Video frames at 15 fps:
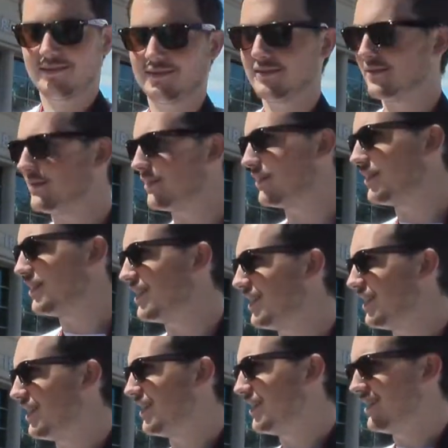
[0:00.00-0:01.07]
He's down with the
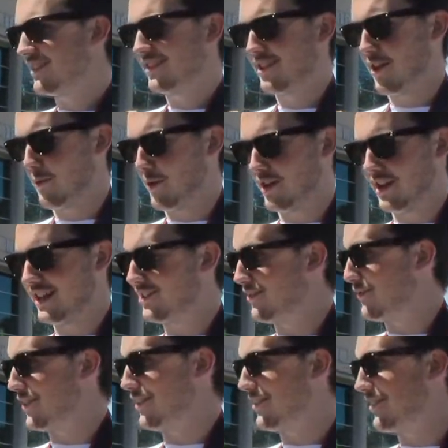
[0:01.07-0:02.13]
philosophy. They want to
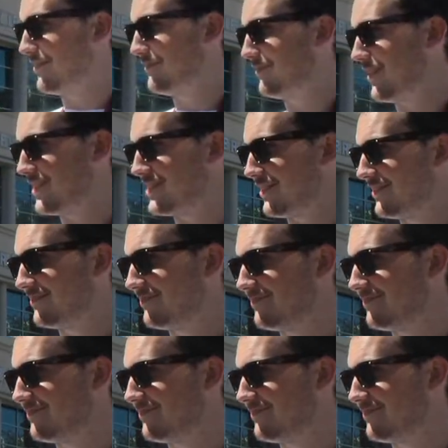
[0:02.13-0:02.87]
interview Russell.